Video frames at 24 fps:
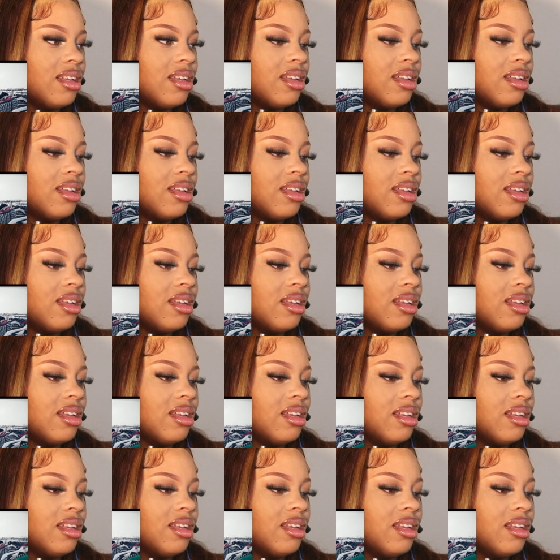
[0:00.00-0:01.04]

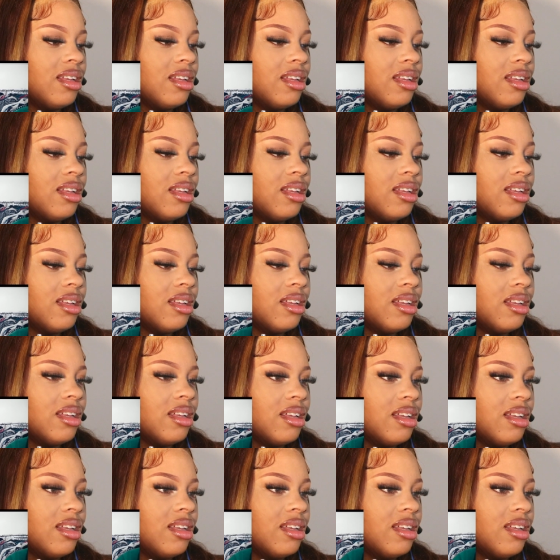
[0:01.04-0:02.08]

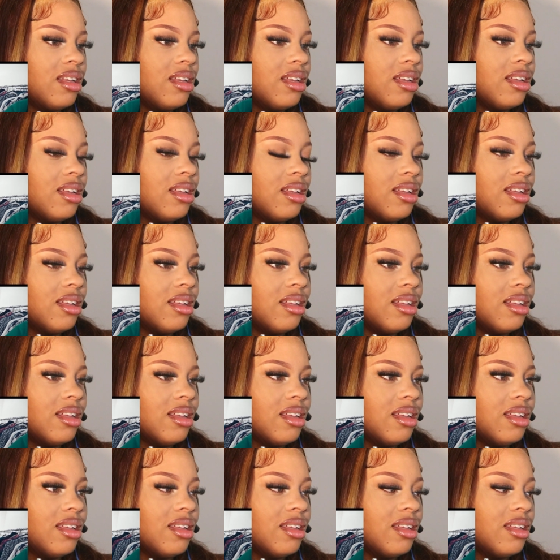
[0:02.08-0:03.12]

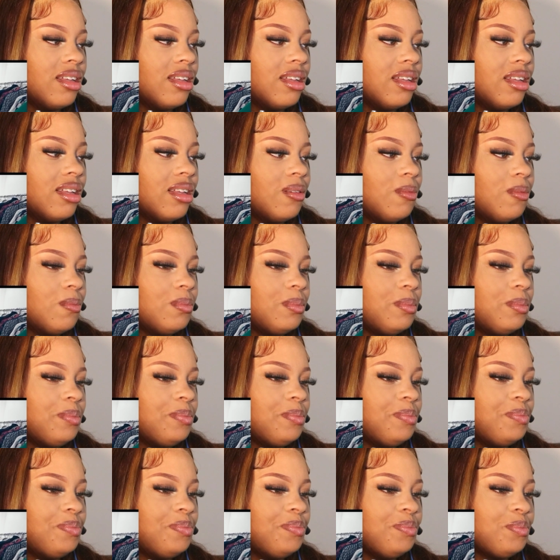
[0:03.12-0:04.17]

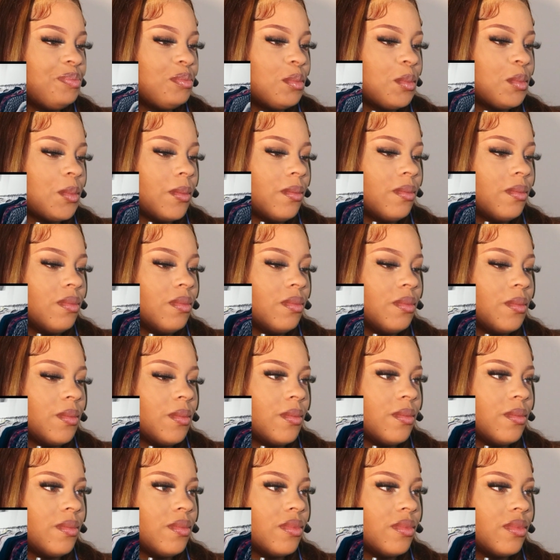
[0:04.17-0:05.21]

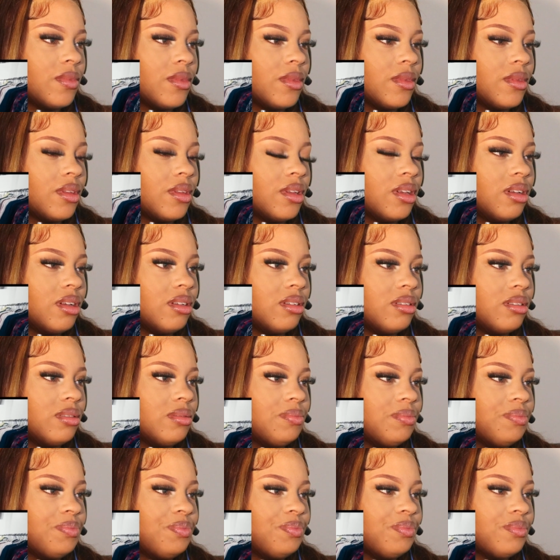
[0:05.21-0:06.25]

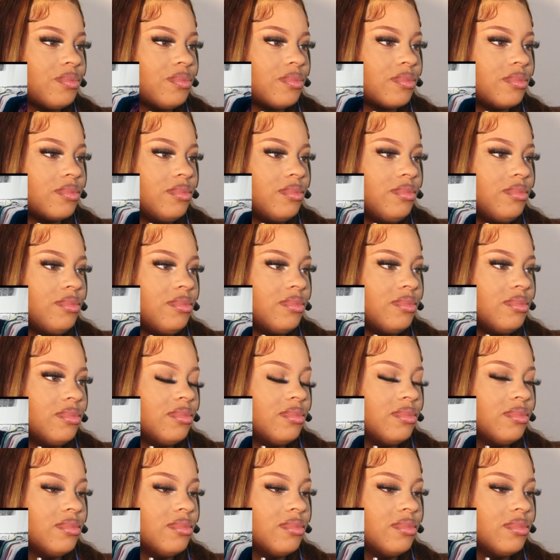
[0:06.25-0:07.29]

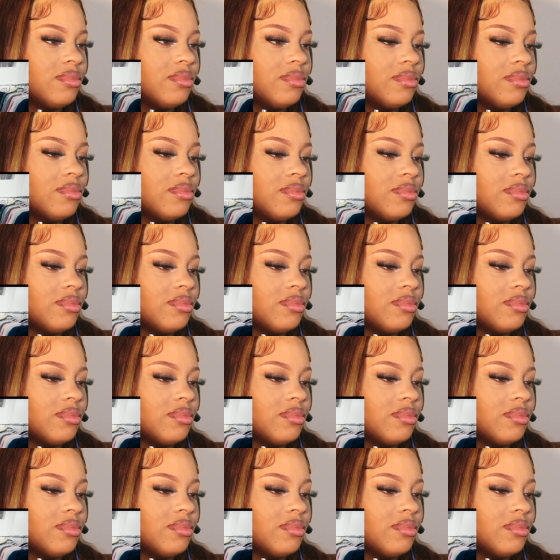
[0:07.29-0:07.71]
No one is speaking in this clip.